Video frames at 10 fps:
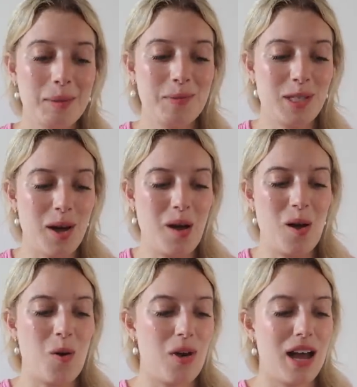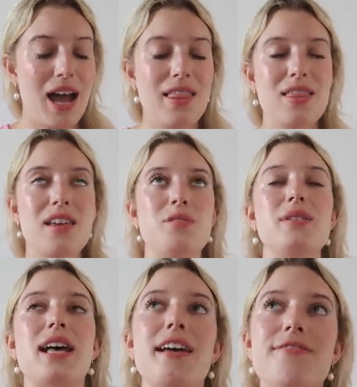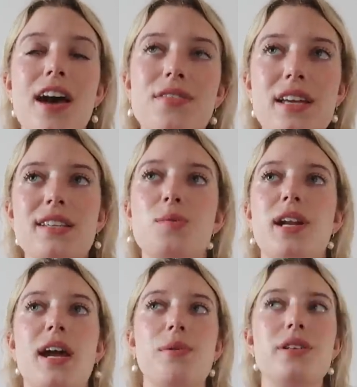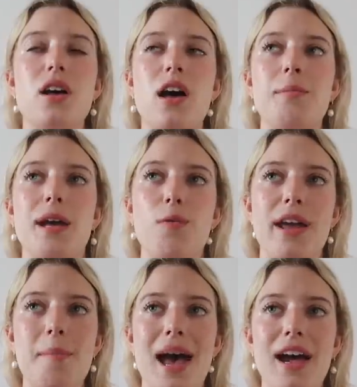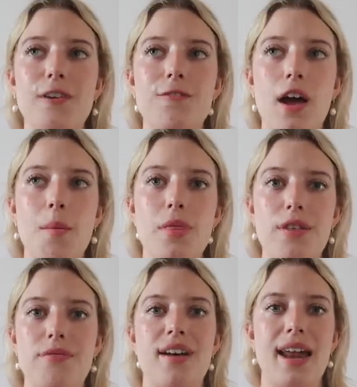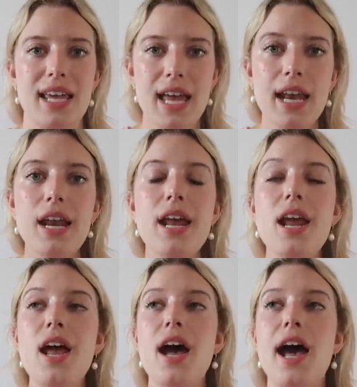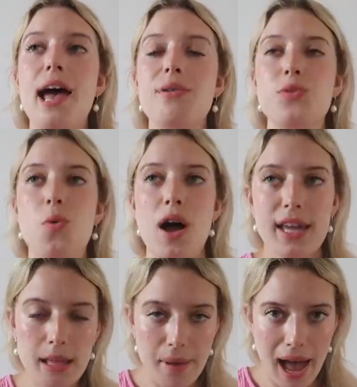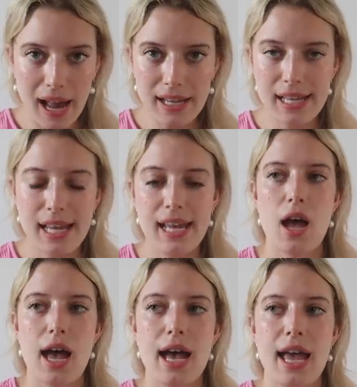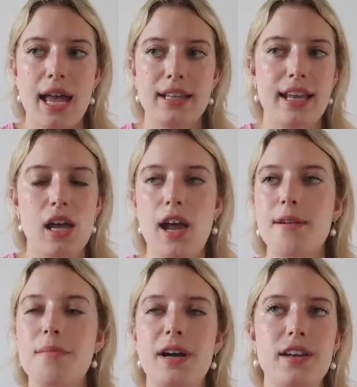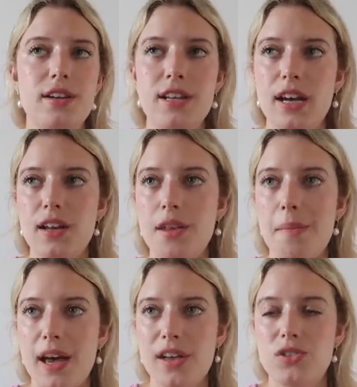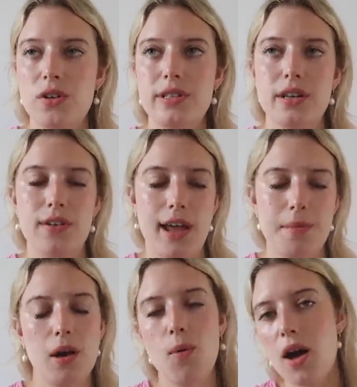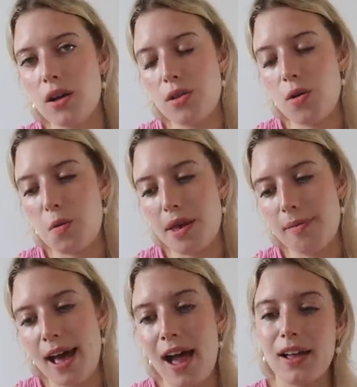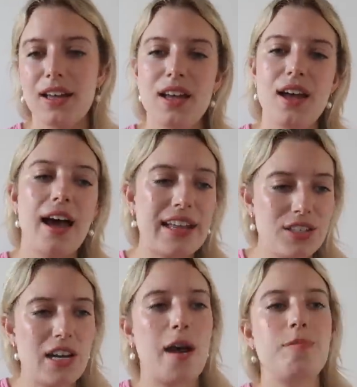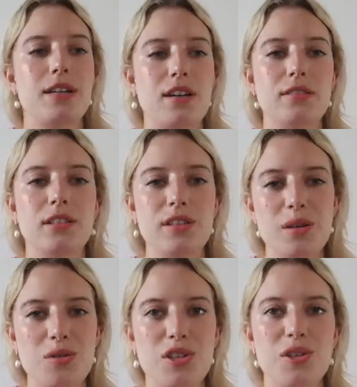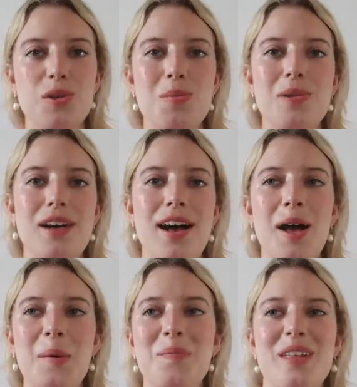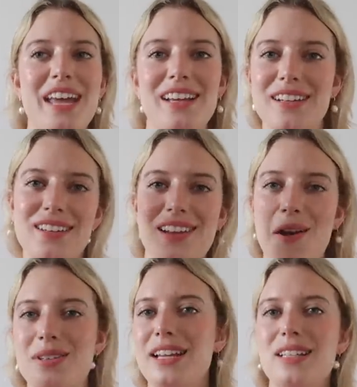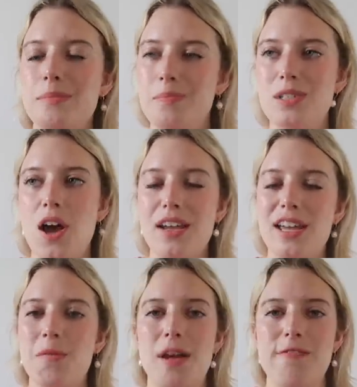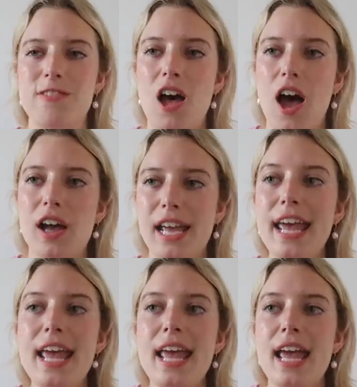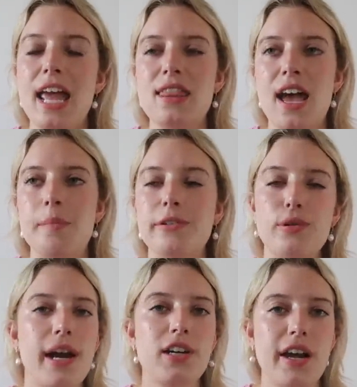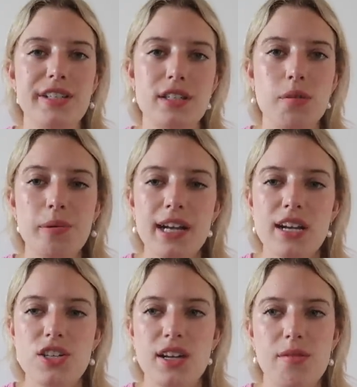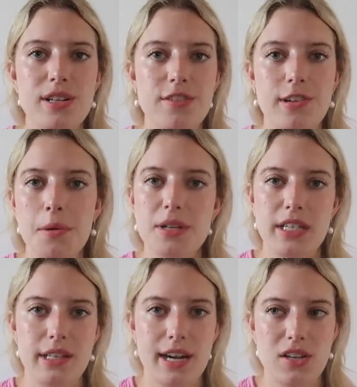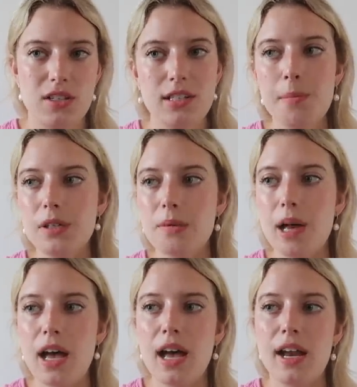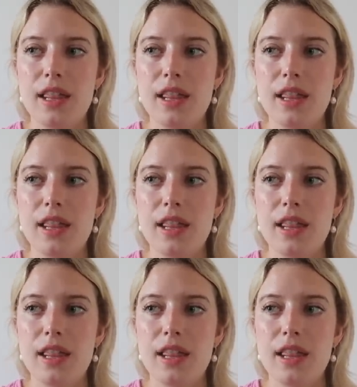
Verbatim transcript: So this was, I found this when I was on my way back from the Vatican. I was walking back. I like I, I remember I couldn't get on the bus, so I was like, okay, I'm gonna walk the whole way back. I stopped, I did a little YouTube, um, like I was like talking on my vlog, and then before I crossed the bridge, there was a pharmacy that I just stumbled upon.